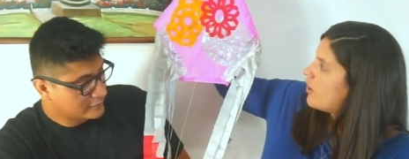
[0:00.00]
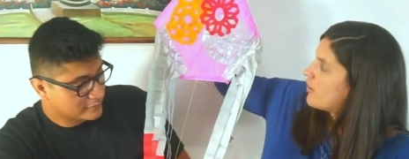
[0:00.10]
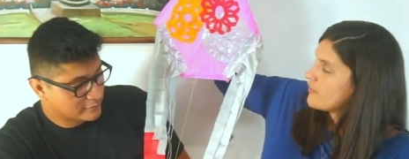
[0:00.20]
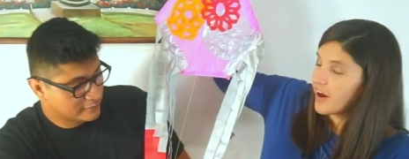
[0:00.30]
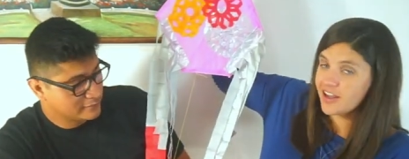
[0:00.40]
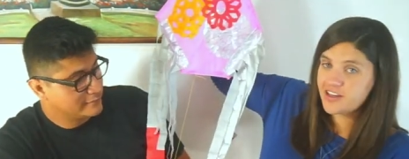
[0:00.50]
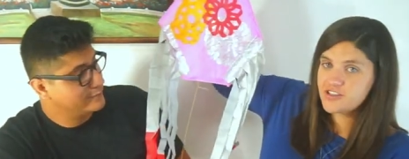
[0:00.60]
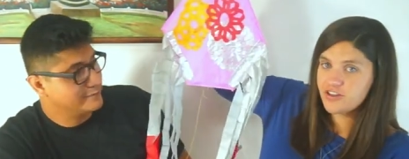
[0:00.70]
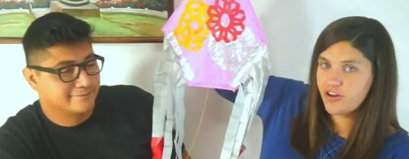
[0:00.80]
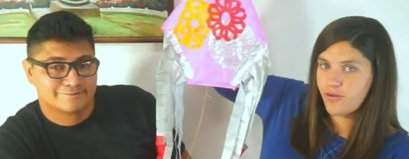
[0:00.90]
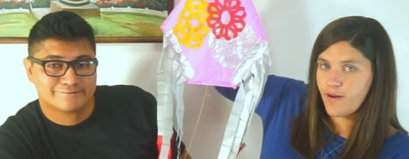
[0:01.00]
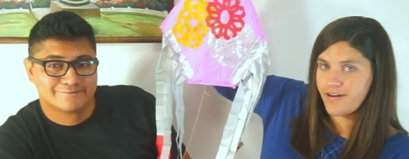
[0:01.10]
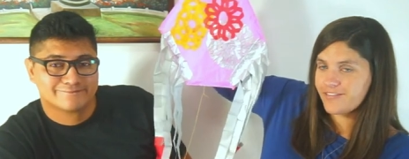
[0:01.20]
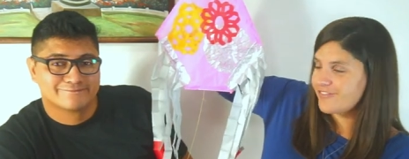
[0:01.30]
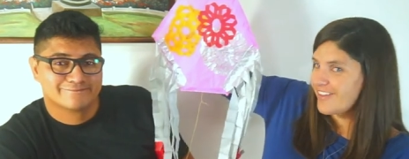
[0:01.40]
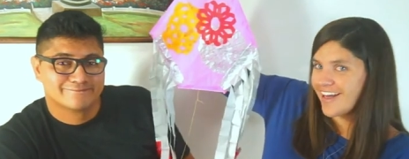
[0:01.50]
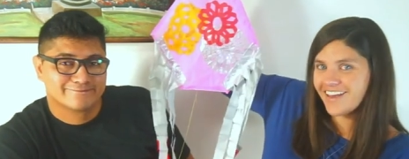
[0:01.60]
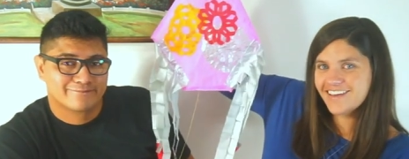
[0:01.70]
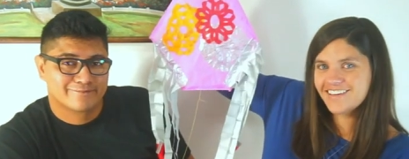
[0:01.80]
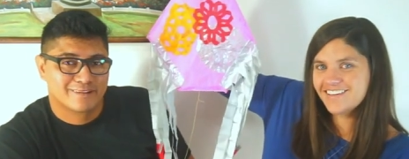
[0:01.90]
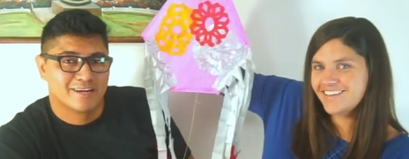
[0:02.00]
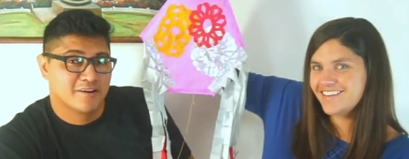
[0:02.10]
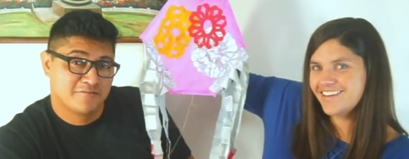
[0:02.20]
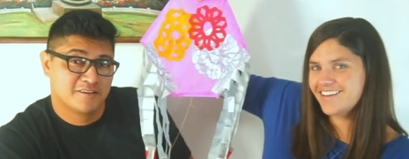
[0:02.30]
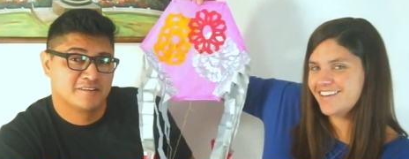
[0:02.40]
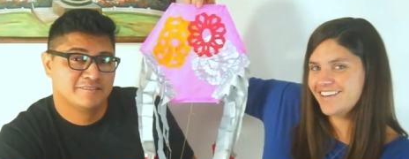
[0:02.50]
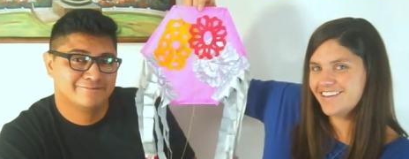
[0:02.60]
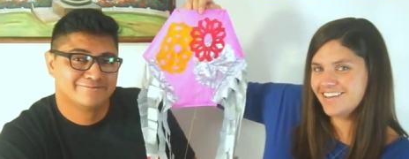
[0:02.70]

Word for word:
Speaker 1: are ready to go out and play.
Speaker 2: Have fun.